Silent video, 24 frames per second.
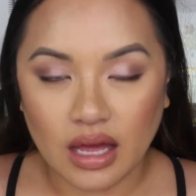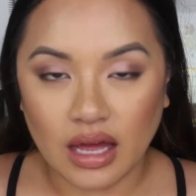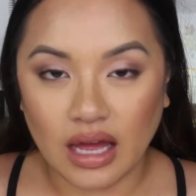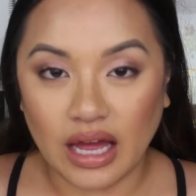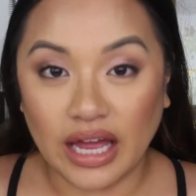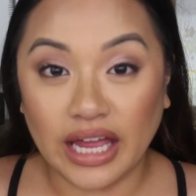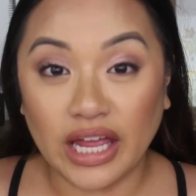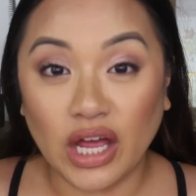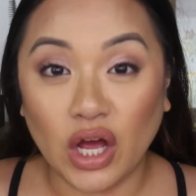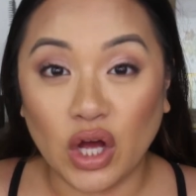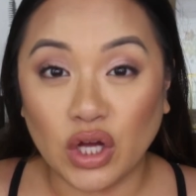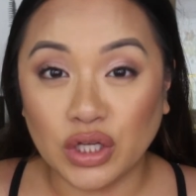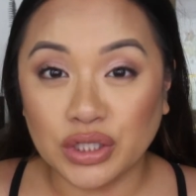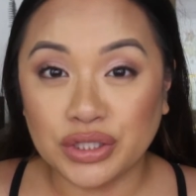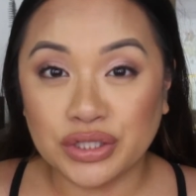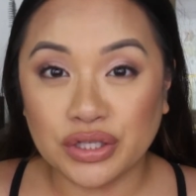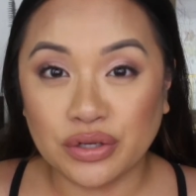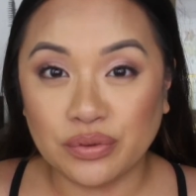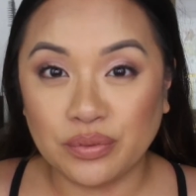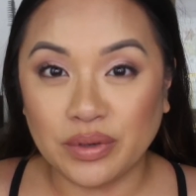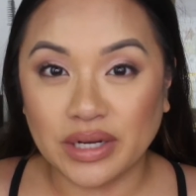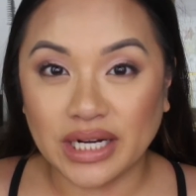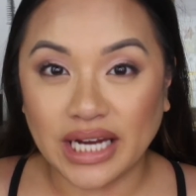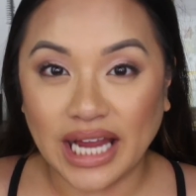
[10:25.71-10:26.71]
I
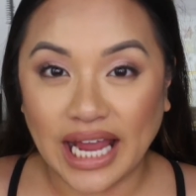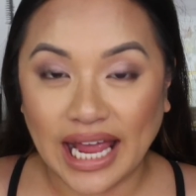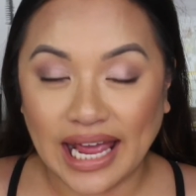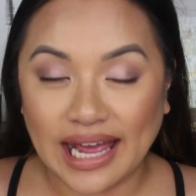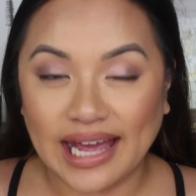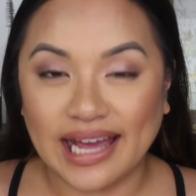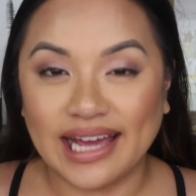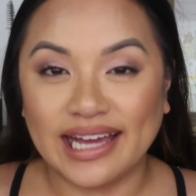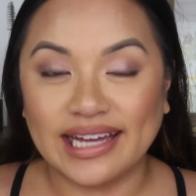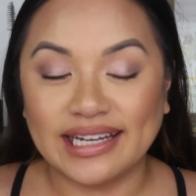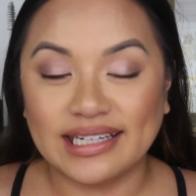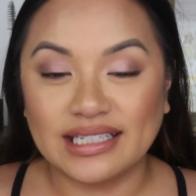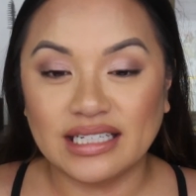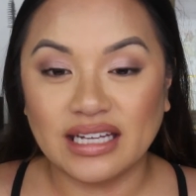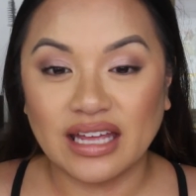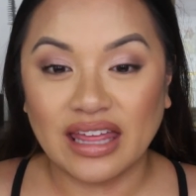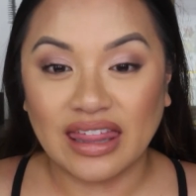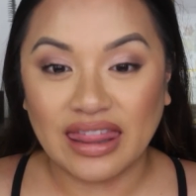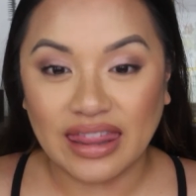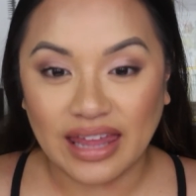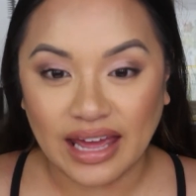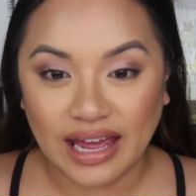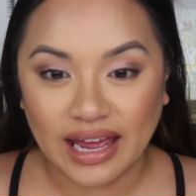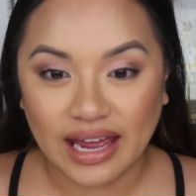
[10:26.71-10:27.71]
also want to add
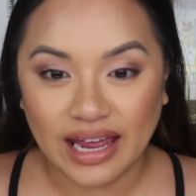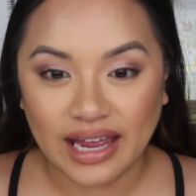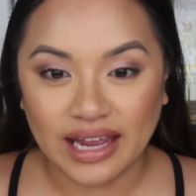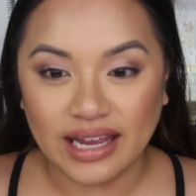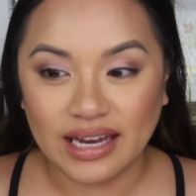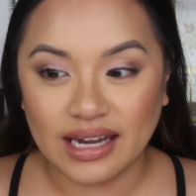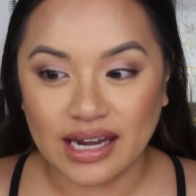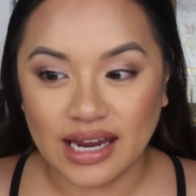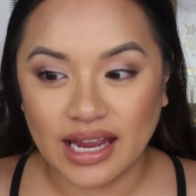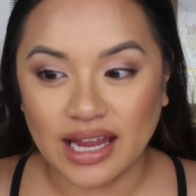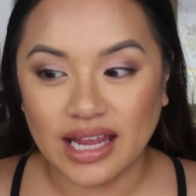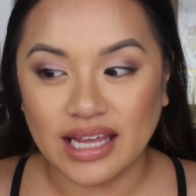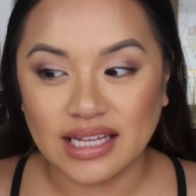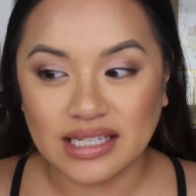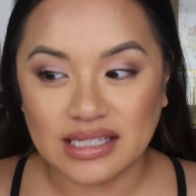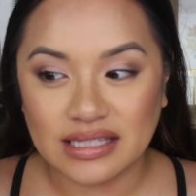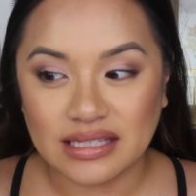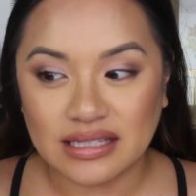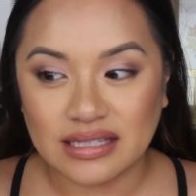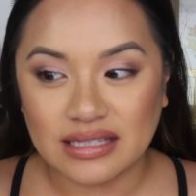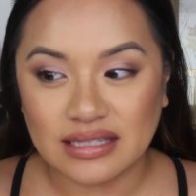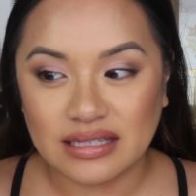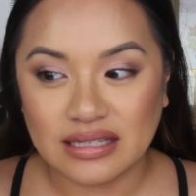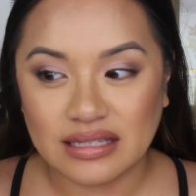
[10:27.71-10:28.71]
that it
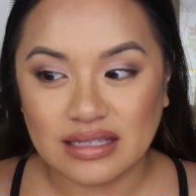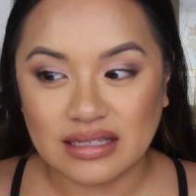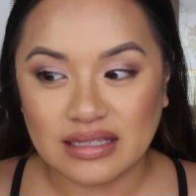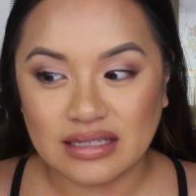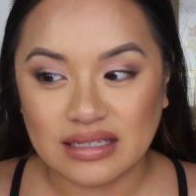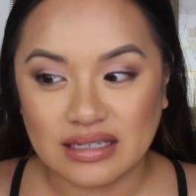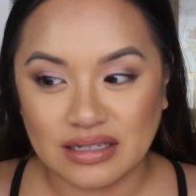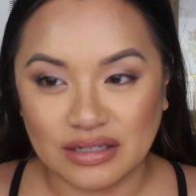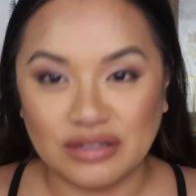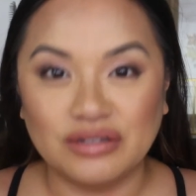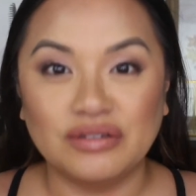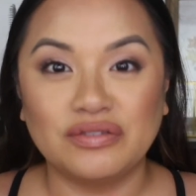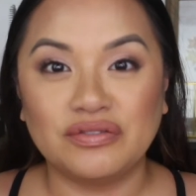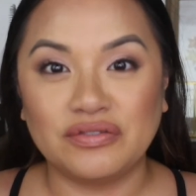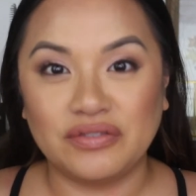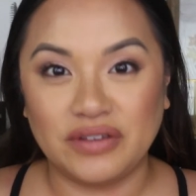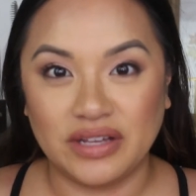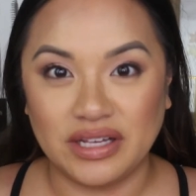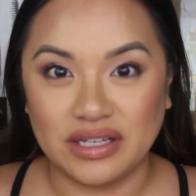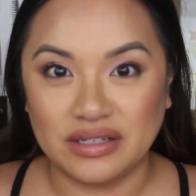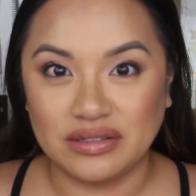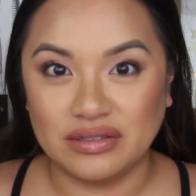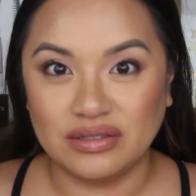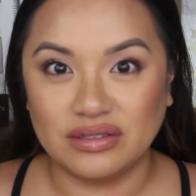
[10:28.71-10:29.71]
still
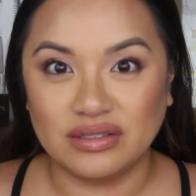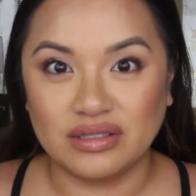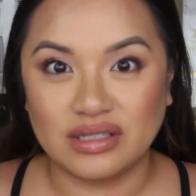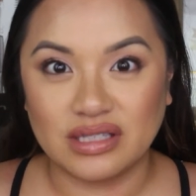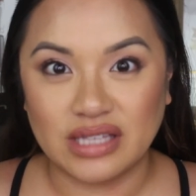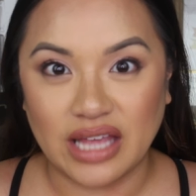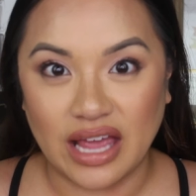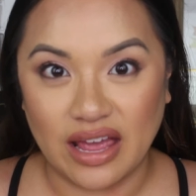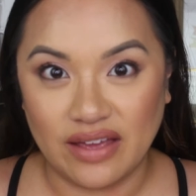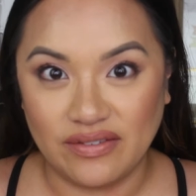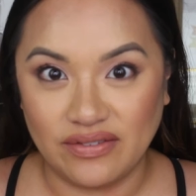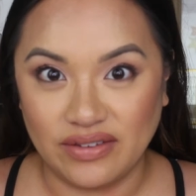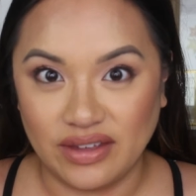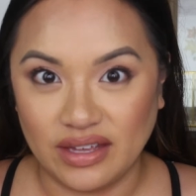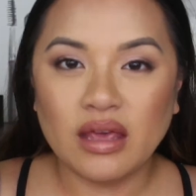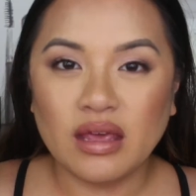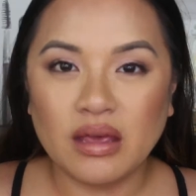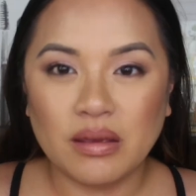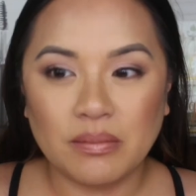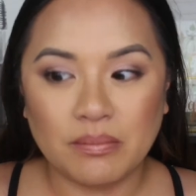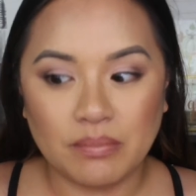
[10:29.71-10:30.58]
feels heavy